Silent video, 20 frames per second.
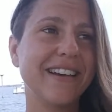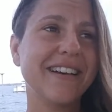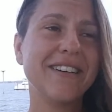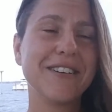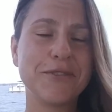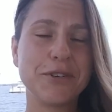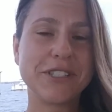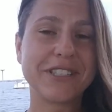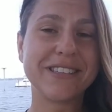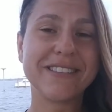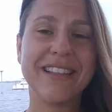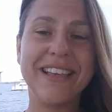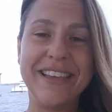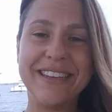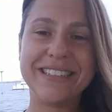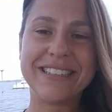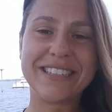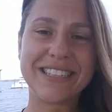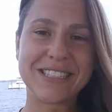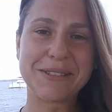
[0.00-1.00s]
was
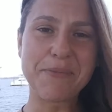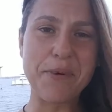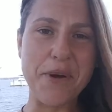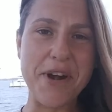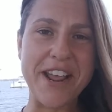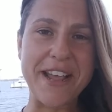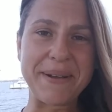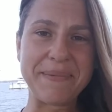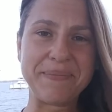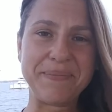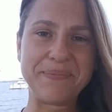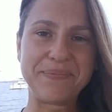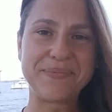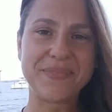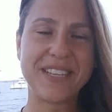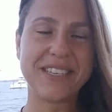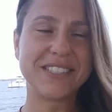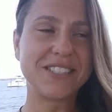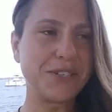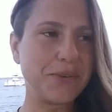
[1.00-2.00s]
enlightened this morning
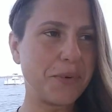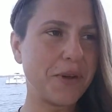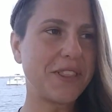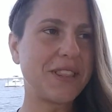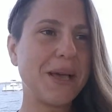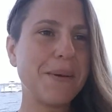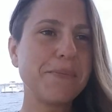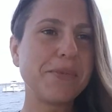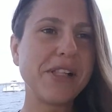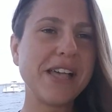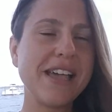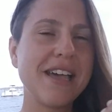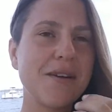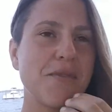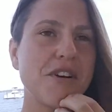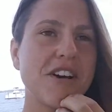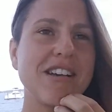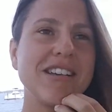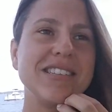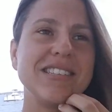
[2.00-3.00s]
as to what that plan
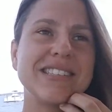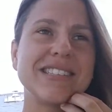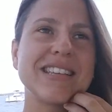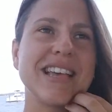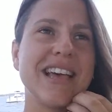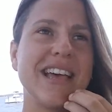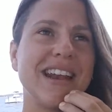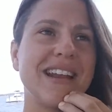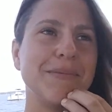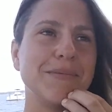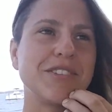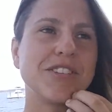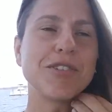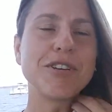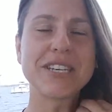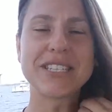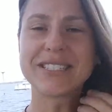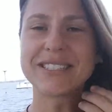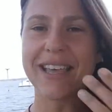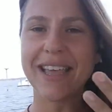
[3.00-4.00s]
was, and I'm so
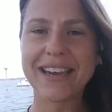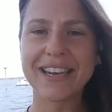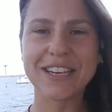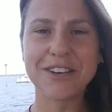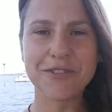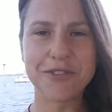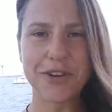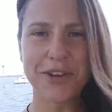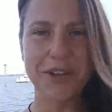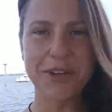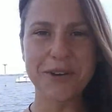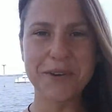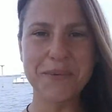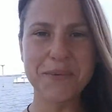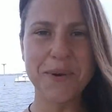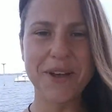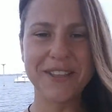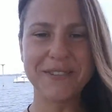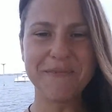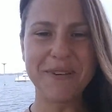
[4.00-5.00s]
excited for
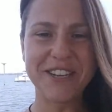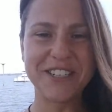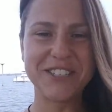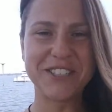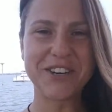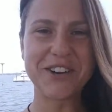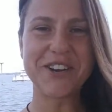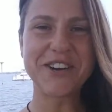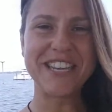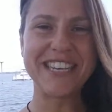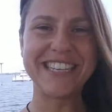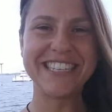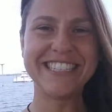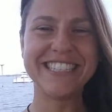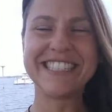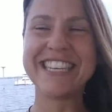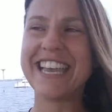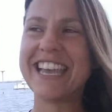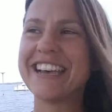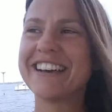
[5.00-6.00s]
what my journey
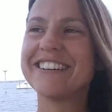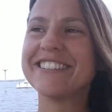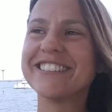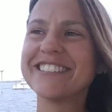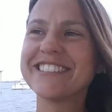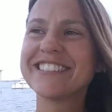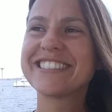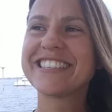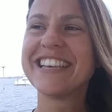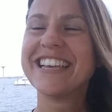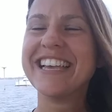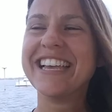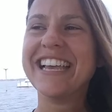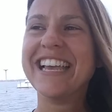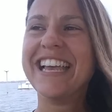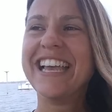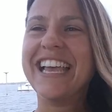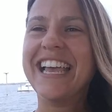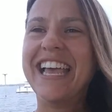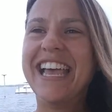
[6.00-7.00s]
entails.
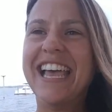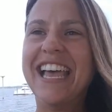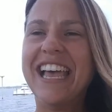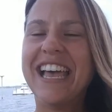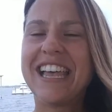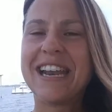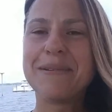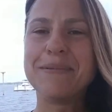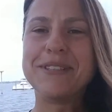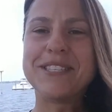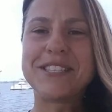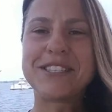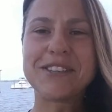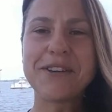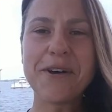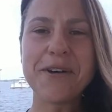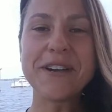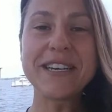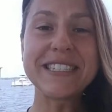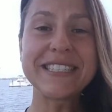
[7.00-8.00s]
And I'm
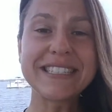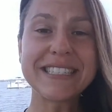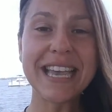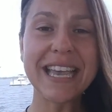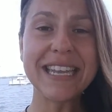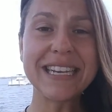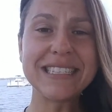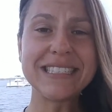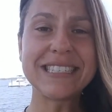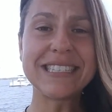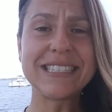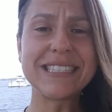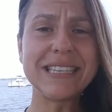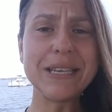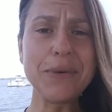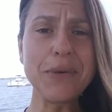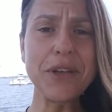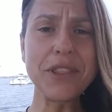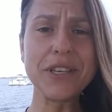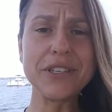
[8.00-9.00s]
so excited to
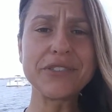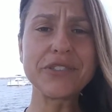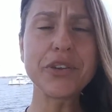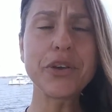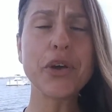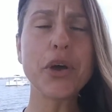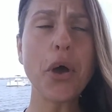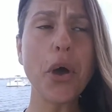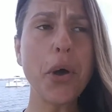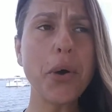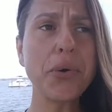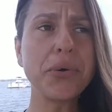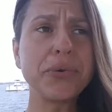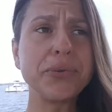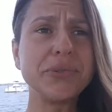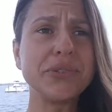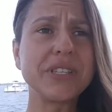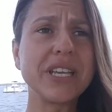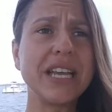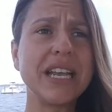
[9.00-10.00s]
see where this
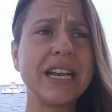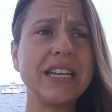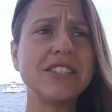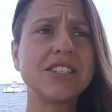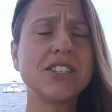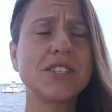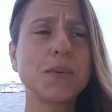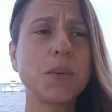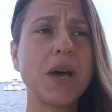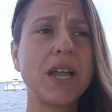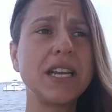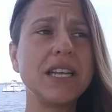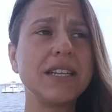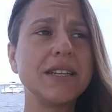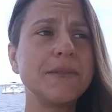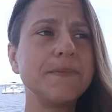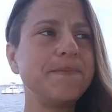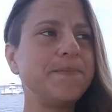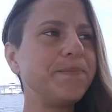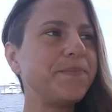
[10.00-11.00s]
goes. And I just want